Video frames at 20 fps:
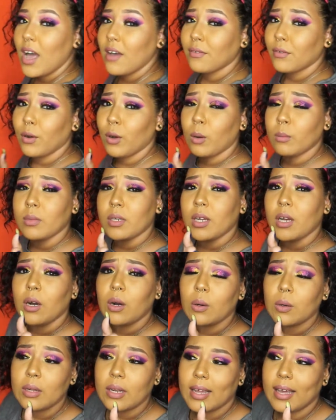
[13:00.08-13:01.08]
I've combed it
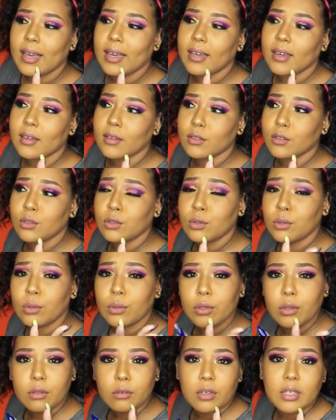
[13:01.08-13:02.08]
out like two
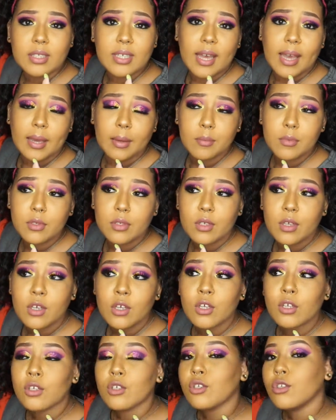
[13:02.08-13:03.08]
or three times.
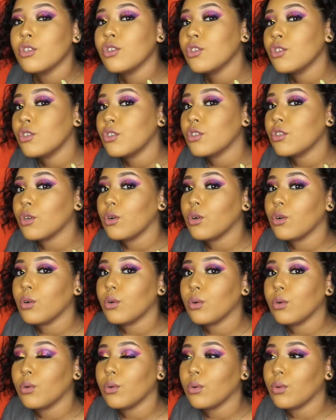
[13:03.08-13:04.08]

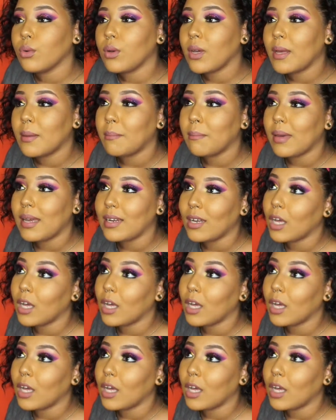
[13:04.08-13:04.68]
So it may